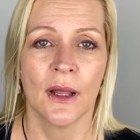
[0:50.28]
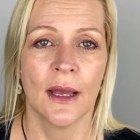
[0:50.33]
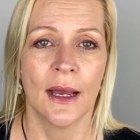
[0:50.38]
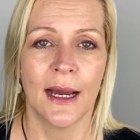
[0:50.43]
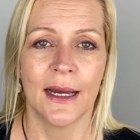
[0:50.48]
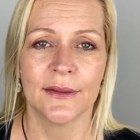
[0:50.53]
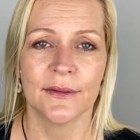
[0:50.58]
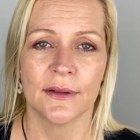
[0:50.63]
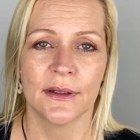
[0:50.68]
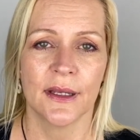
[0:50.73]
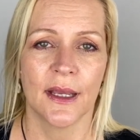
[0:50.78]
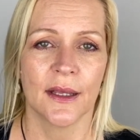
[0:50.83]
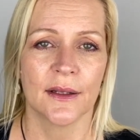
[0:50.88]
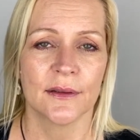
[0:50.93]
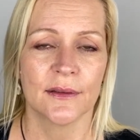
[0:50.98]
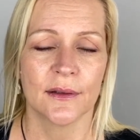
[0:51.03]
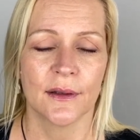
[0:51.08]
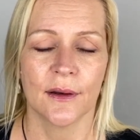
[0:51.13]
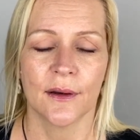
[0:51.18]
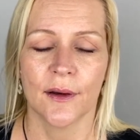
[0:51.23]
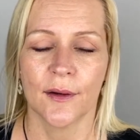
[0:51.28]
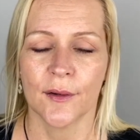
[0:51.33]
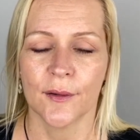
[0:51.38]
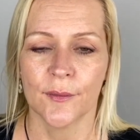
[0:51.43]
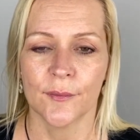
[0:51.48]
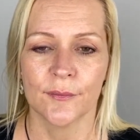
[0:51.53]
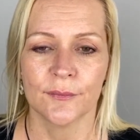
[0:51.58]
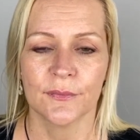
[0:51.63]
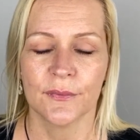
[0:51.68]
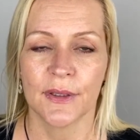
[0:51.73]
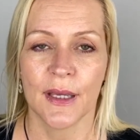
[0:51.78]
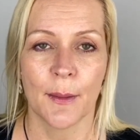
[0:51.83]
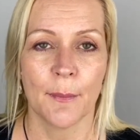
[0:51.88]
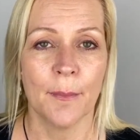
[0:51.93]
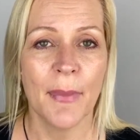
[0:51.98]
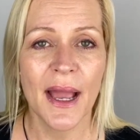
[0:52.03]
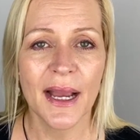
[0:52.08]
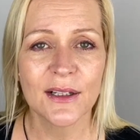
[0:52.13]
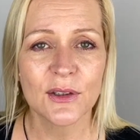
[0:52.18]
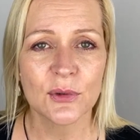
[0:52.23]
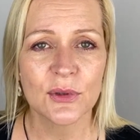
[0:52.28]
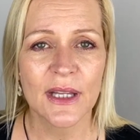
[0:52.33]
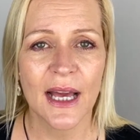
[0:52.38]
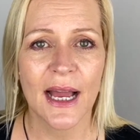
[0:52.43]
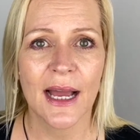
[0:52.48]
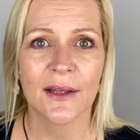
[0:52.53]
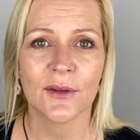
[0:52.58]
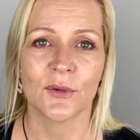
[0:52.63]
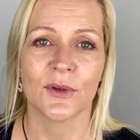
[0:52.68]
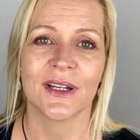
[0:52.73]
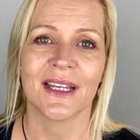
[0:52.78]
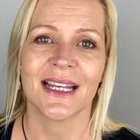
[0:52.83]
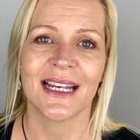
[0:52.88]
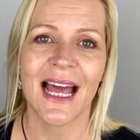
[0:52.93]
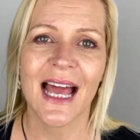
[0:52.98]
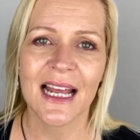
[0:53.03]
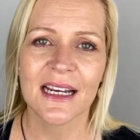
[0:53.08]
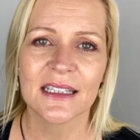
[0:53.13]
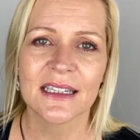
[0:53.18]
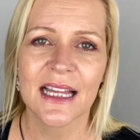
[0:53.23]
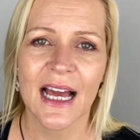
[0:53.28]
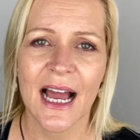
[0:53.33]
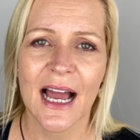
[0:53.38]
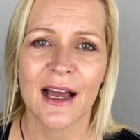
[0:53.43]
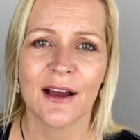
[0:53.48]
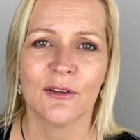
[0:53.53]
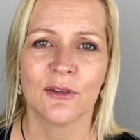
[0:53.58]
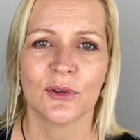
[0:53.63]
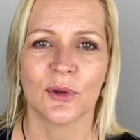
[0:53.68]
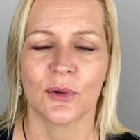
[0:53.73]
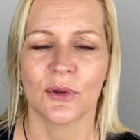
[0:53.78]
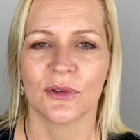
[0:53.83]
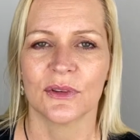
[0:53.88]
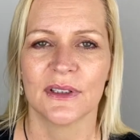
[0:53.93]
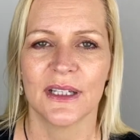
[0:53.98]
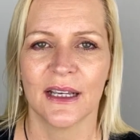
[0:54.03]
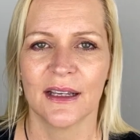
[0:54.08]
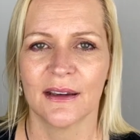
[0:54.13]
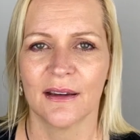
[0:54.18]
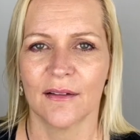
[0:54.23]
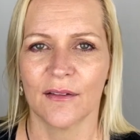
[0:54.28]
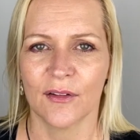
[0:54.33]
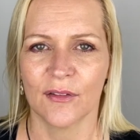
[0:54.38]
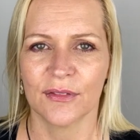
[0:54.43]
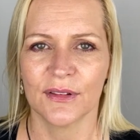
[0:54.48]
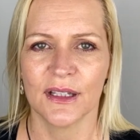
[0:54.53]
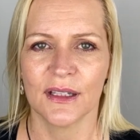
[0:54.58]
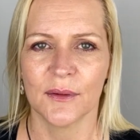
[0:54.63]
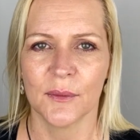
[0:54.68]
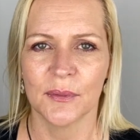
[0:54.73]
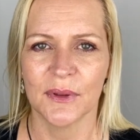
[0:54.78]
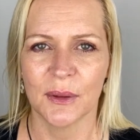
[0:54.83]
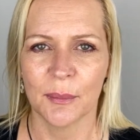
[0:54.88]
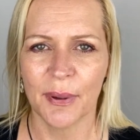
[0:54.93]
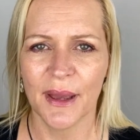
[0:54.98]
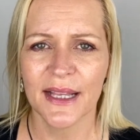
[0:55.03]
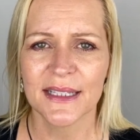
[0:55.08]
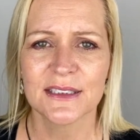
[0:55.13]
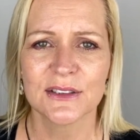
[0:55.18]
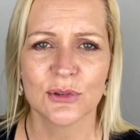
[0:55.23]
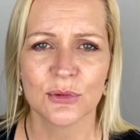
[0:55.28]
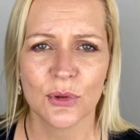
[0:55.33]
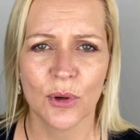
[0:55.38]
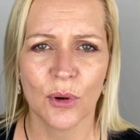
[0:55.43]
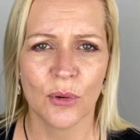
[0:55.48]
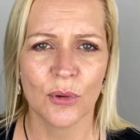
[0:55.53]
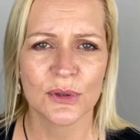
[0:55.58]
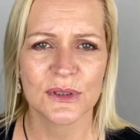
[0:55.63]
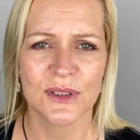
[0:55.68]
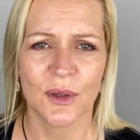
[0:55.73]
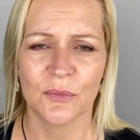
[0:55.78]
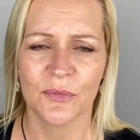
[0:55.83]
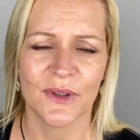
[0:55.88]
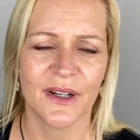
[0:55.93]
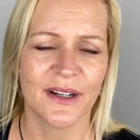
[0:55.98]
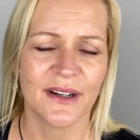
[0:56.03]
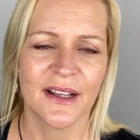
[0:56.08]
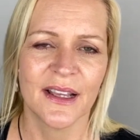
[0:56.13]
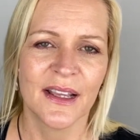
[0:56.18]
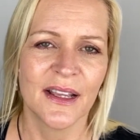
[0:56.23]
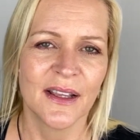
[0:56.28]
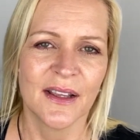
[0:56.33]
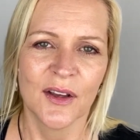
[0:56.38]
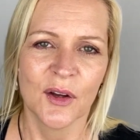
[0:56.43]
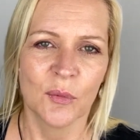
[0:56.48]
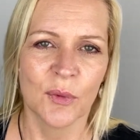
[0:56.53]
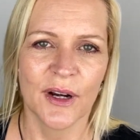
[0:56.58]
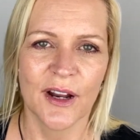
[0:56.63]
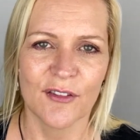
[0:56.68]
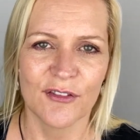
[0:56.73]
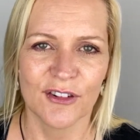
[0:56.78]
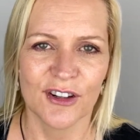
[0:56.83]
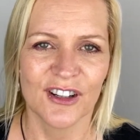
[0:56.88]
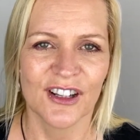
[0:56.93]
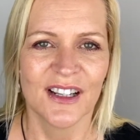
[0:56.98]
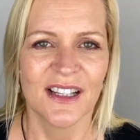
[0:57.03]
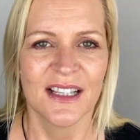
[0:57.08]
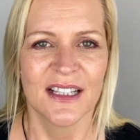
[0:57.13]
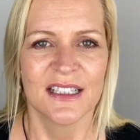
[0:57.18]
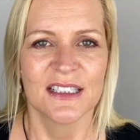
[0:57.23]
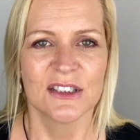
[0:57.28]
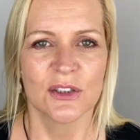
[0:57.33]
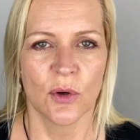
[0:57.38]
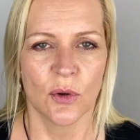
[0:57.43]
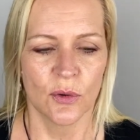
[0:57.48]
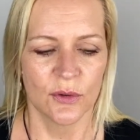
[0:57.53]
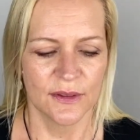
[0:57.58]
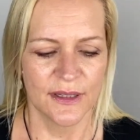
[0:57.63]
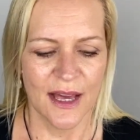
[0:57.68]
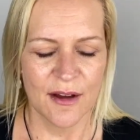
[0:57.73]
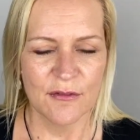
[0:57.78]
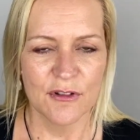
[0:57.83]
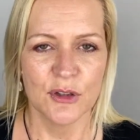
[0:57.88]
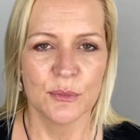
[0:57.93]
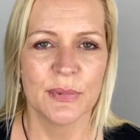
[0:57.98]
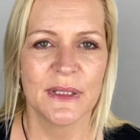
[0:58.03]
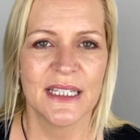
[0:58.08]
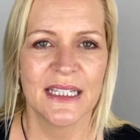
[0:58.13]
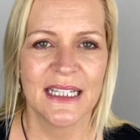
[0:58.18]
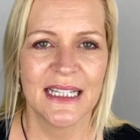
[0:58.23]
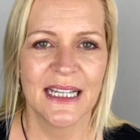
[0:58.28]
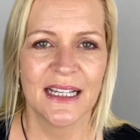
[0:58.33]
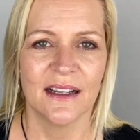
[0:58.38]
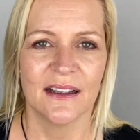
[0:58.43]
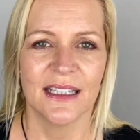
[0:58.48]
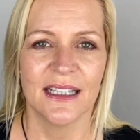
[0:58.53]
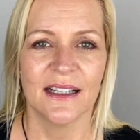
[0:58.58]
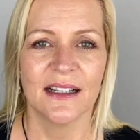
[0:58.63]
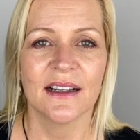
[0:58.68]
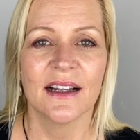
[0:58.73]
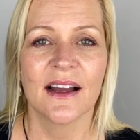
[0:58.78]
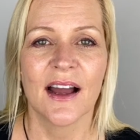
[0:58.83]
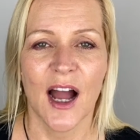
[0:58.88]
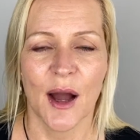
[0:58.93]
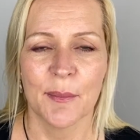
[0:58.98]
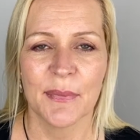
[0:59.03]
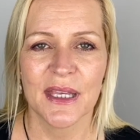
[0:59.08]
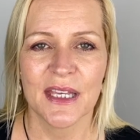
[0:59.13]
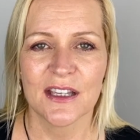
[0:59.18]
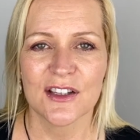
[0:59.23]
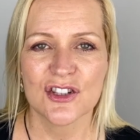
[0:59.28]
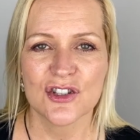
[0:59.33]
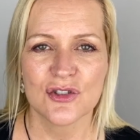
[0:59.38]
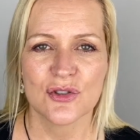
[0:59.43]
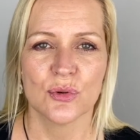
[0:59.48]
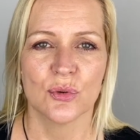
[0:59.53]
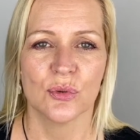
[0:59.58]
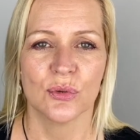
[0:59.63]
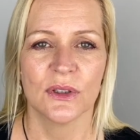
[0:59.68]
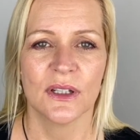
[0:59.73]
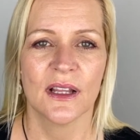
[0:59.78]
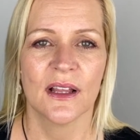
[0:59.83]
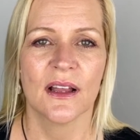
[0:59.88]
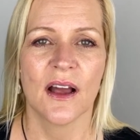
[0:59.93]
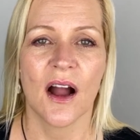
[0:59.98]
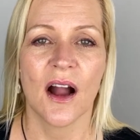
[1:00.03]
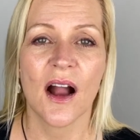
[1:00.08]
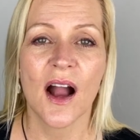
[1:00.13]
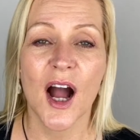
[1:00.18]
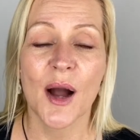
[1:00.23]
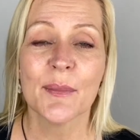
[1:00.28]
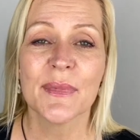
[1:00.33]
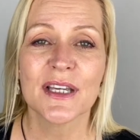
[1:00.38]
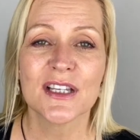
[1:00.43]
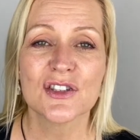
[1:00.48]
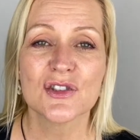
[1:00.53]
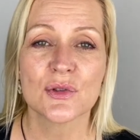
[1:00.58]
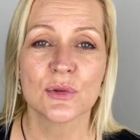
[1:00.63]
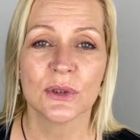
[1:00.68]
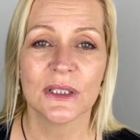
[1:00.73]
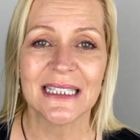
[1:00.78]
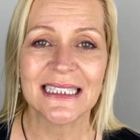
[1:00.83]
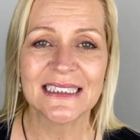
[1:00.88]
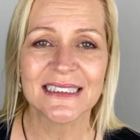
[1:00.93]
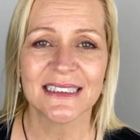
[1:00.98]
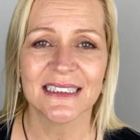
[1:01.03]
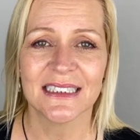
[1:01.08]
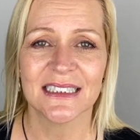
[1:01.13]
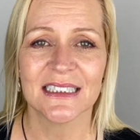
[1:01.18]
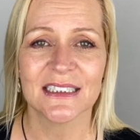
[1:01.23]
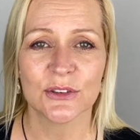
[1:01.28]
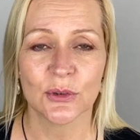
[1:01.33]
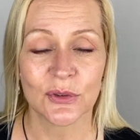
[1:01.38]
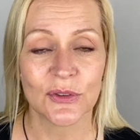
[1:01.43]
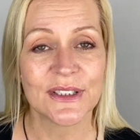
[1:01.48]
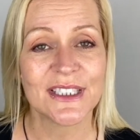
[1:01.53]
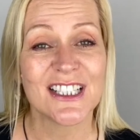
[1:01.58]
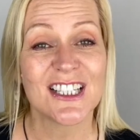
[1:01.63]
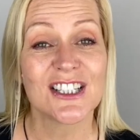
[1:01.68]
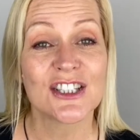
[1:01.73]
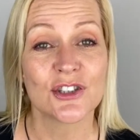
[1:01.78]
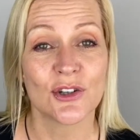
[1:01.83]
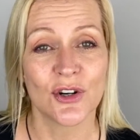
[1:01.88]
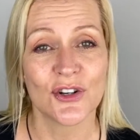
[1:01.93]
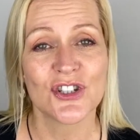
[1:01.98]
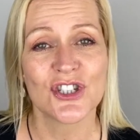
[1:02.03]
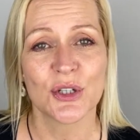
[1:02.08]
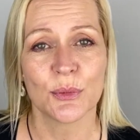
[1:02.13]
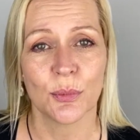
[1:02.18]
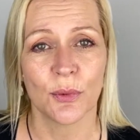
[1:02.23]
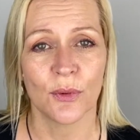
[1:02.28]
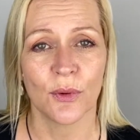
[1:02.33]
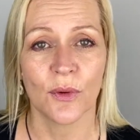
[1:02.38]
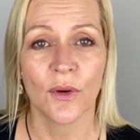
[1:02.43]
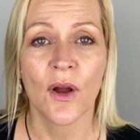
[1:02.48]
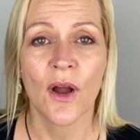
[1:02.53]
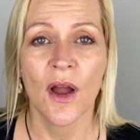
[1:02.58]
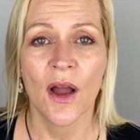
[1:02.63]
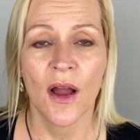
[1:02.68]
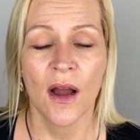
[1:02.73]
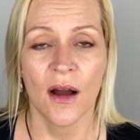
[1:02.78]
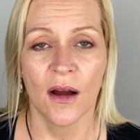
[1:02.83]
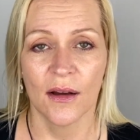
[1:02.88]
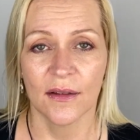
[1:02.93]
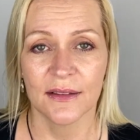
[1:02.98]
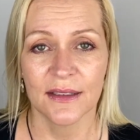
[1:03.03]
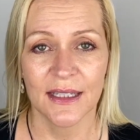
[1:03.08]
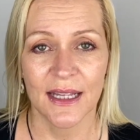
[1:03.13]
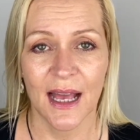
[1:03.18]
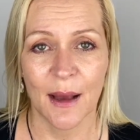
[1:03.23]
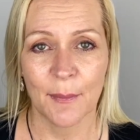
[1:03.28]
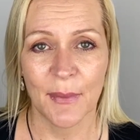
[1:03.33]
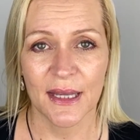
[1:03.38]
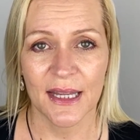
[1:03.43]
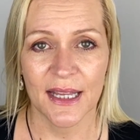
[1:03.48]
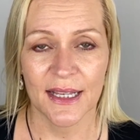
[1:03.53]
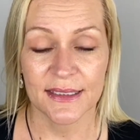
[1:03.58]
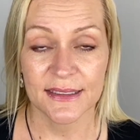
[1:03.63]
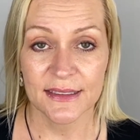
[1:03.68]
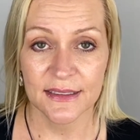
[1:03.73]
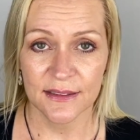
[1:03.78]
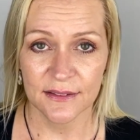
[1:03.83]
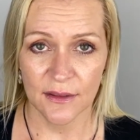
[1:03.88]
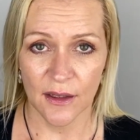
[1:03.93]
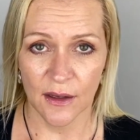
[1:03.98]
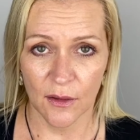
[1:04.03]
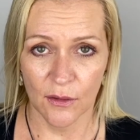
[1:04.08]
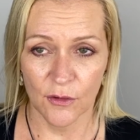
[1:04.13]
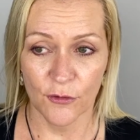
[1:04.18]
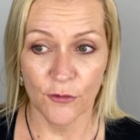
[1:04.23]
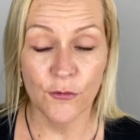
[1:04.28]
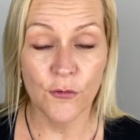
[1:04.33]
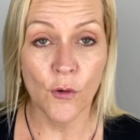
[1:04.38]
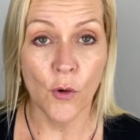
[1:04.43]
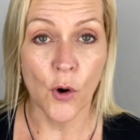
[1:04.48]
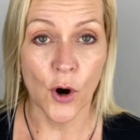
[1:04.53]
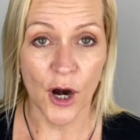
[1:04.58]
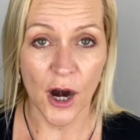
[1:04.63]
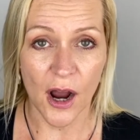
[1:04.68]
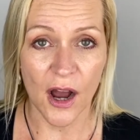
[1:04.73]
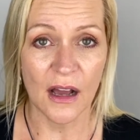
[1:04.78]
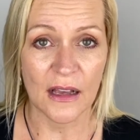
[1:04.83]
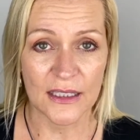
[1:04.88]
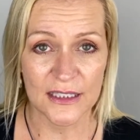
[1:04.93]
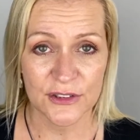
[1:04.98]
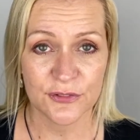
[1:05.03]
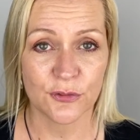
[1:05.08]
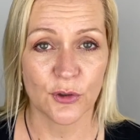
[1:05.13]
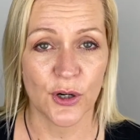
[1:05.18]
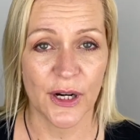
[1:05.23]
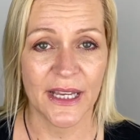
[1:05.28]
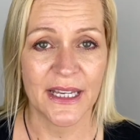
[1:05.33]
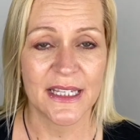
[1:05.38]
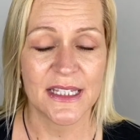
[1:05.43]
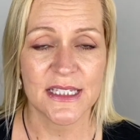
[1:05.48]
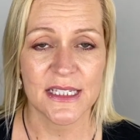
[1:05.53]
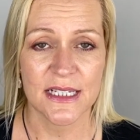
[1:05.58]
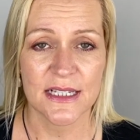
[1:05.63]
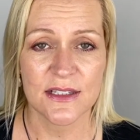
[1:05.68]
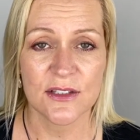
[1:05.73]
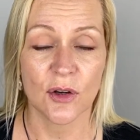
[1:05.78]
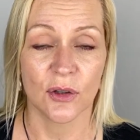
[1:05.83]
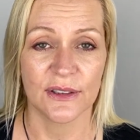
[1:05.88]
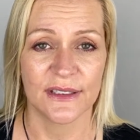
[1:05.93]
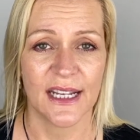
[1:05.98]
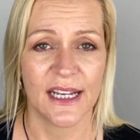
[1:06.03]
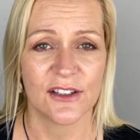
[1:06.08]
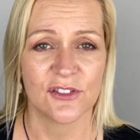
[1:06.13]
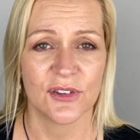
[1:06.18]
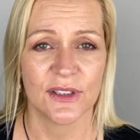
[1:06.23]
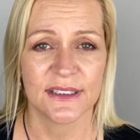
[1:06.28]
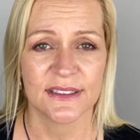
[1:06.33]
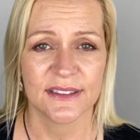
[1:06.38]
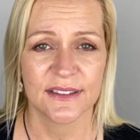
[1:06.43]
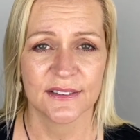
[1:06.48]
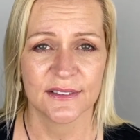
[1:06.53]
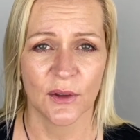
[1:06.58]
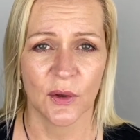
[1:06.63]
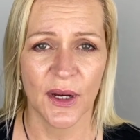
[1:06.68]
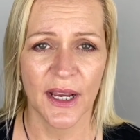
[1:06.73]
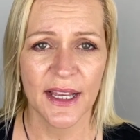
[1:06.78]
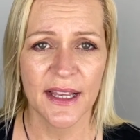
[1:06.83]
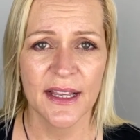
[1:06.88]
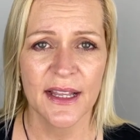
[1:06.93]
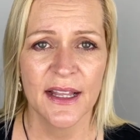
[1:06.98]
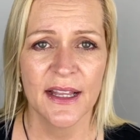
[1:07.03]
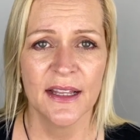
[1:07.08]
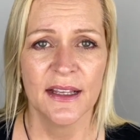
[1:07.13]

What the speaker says: either get back to town or get out of town or take care of the pets to go somewhere, whatever. So that would be coming soon. A coming soon listing is already searchable on the MLS for us, for agents on Netris, okay?